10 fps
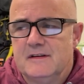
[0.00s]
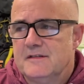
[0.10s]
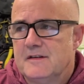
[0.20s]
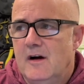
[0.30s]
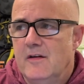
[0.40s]

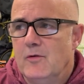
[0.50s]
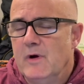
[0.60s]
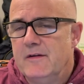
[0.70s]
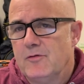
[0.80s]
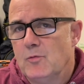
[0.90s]
it's on the
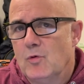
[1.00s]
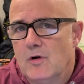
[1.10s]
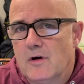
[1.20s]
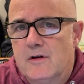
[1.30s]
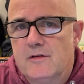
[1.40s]
way from
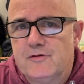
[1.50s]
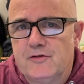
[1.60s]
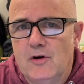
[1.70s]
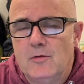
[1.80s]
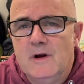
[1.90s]
work.
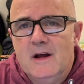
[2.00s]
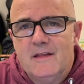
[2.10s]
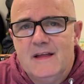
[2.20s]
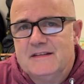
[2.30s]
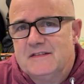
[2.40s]
So
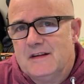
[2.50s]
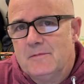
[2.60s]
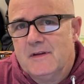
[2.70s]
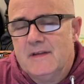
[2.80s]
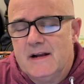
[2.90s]
that's
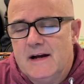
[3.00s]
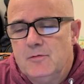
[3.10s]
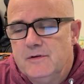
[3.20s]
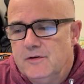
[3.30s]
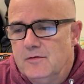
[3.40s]
something that I
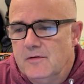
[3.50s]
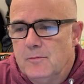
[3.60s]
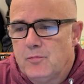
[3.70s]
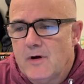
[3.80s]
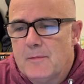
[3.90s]
would do. The
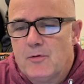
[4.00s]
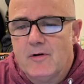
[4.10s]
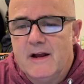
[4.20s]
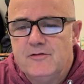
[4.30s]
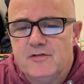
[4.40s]

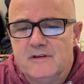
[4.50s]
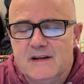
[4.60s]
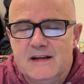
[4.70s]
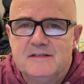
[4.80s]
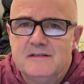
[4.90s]
preparation
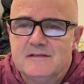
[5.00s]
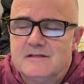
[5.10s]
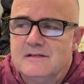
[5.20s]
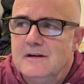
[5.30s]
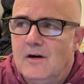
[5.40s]

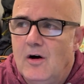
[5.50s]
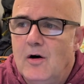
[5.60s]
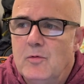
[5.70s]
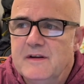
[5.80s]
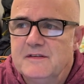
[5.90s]
isn't
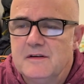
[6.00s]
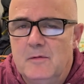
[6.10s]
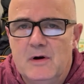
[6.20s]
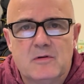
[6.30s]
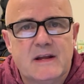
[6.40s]
always
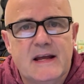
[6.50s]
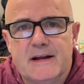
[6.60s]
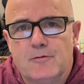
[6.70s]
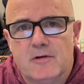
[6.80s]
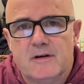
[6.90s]
about
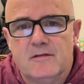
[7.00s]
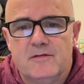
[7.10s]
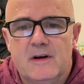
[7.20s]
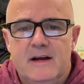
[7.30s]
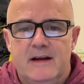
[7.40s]
getting rid
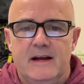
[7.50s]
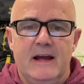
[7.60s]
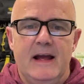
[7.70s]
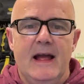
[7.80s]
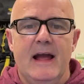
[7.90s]
of
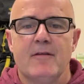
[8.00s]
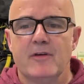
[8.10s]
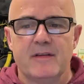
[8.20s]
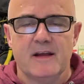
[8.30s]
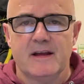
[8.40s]

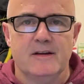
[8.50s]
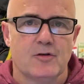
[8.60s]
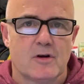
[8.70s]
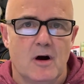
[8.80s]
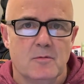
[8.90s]
everything in
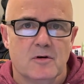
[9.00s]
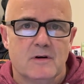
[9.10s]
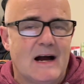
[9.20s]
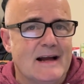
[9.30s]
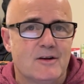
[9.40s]
your
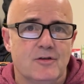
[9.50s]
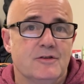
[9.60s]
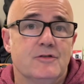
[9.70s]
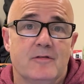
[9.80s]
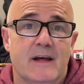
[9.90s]
cupboard. I
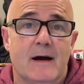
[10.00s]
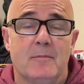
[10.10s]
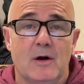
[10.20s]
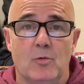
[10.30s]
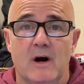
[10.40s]
couldn't do that.
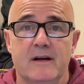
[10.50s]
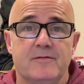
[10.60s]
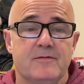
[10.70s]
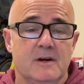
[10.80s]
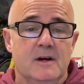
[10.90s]
My
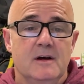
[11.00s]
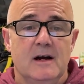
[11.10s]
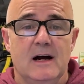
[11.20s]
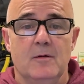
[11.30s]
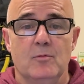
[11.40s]
wife
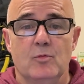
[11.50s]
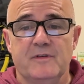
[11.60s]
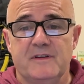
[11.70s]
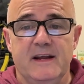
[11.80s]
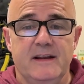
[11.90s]

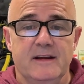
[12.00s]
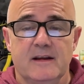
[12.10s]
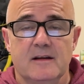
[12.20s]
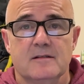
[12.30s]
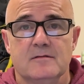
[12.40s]
was
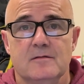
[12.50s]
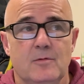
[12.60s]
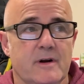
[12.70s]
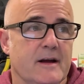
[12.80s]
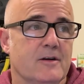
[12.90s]
eating
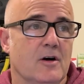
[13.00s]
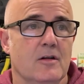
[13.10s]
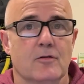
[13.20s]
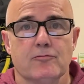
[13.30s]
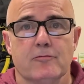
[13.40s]
what I
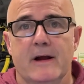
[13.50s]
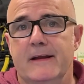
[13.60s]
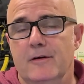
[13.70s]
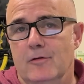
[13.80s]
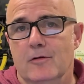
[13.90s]
call a
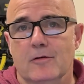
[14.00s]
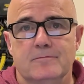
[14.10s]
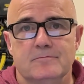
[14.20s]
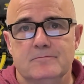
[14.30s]
regular